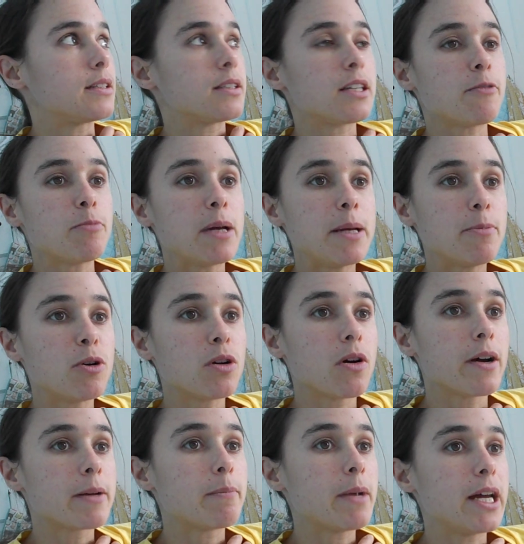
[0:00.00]
as if people
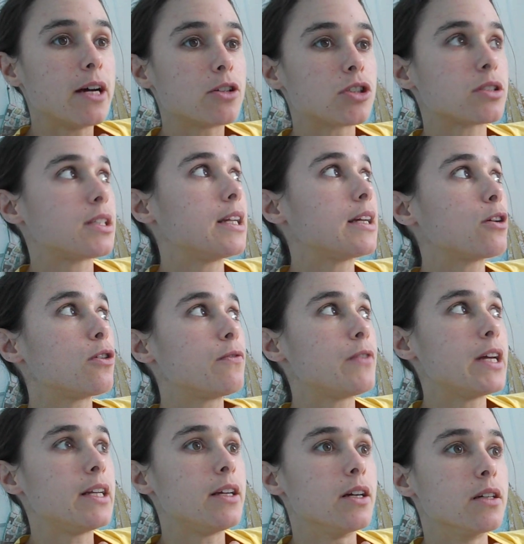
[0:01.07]
like me are just an
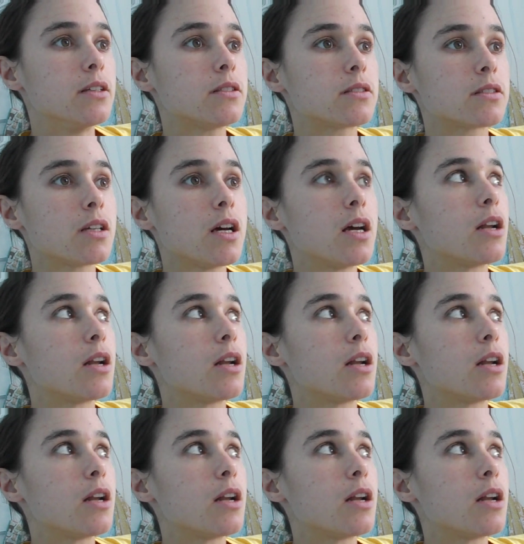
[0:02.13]
inconvenience.